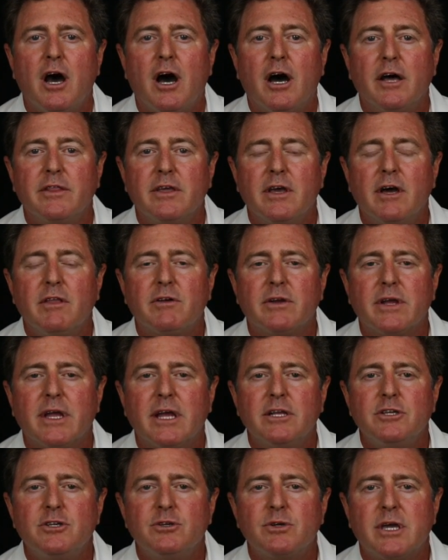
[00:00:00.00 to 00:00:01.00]
On the other
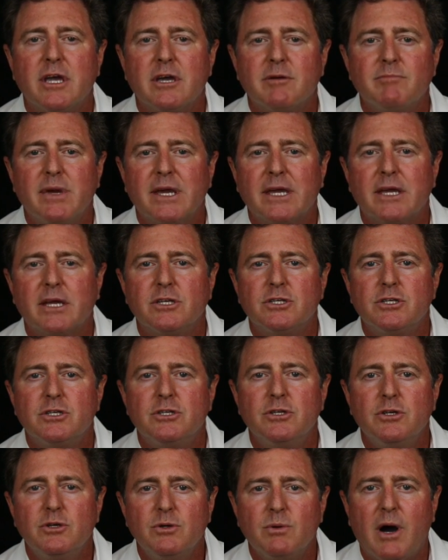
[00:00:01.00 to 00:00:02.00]
hand, you can't make it
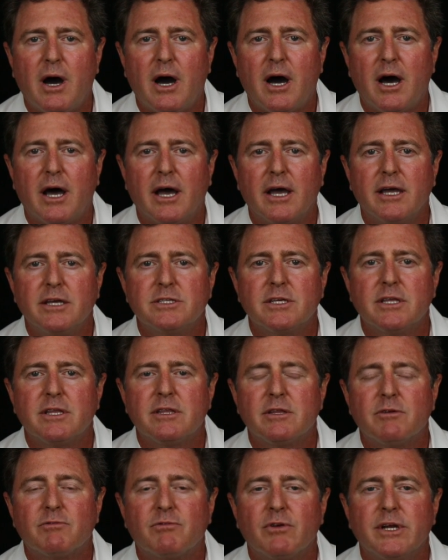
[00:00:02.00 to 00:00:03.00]
too high so
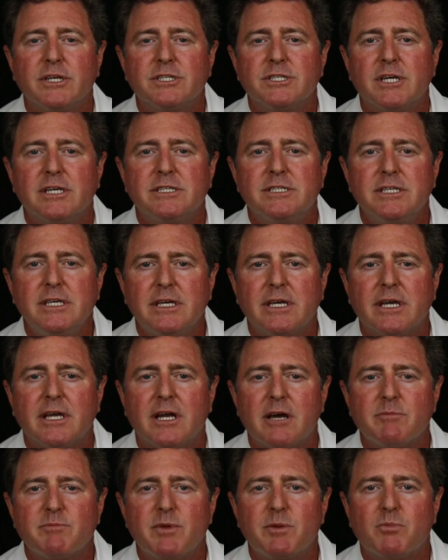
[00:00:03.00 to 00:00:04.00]
that the franchisee
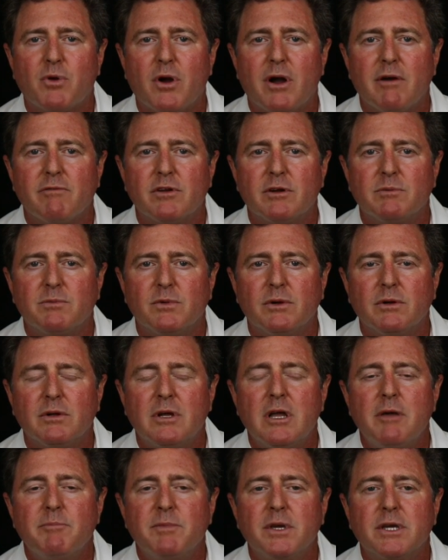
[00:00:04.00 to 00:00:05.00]
cannot be profitable.
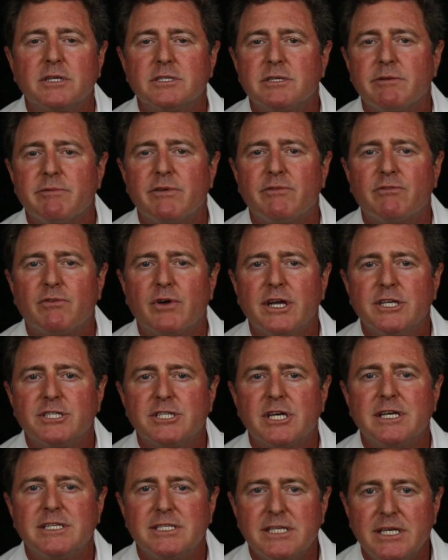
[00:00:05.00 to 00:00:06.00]
Because if the
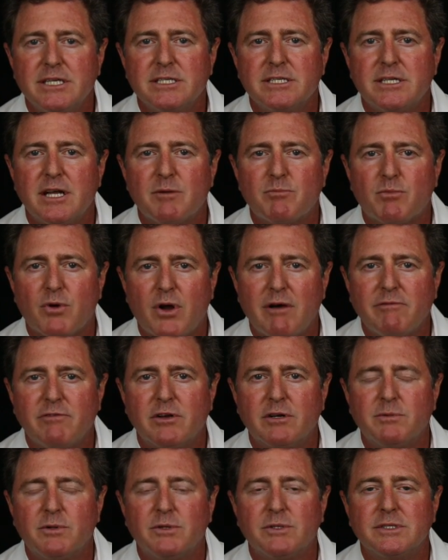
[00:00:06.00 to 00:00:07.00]
franchisee is not
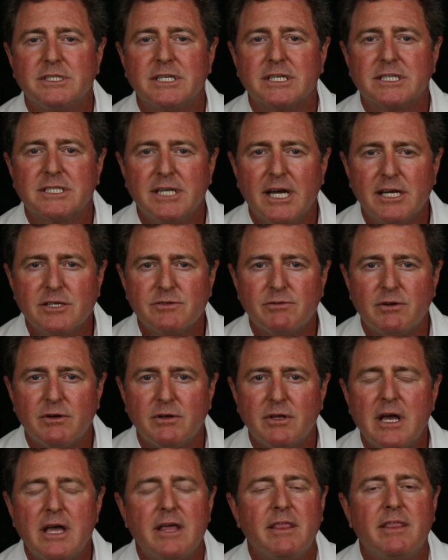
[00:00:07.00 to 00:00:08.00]
profitable and
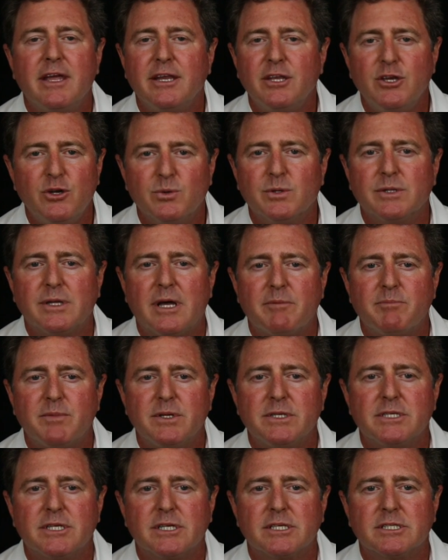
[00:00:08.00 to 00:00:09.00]
successful, then you will not
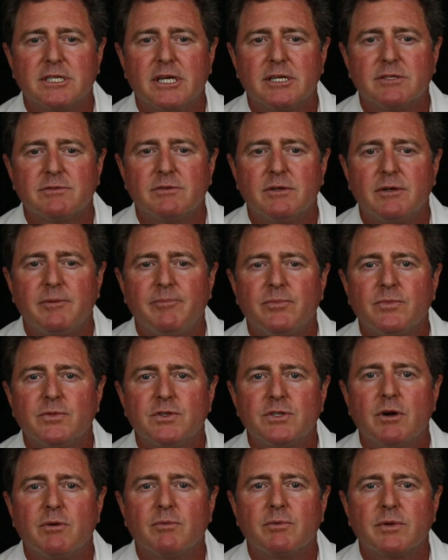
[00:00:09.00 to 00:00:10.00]
be successful.
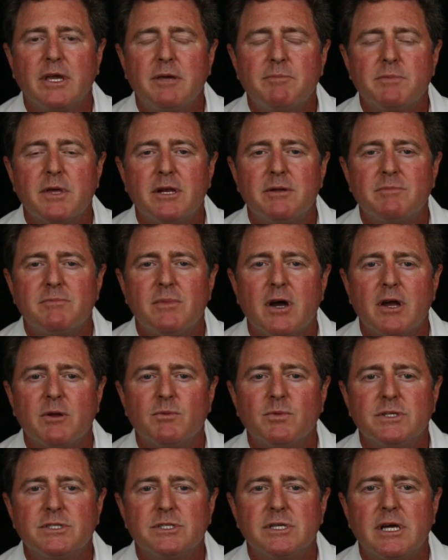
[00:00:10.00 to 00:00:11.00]
So keep that in
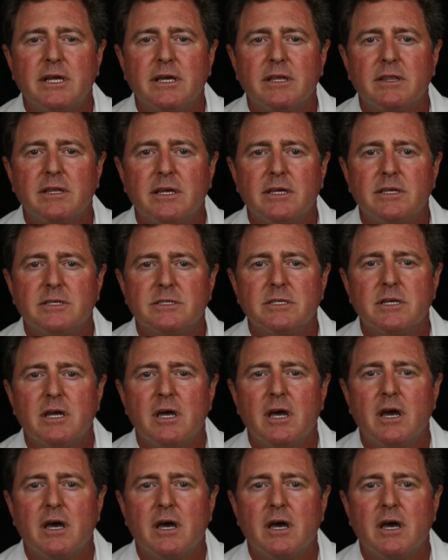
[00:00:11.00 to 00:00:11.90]
mind when setting these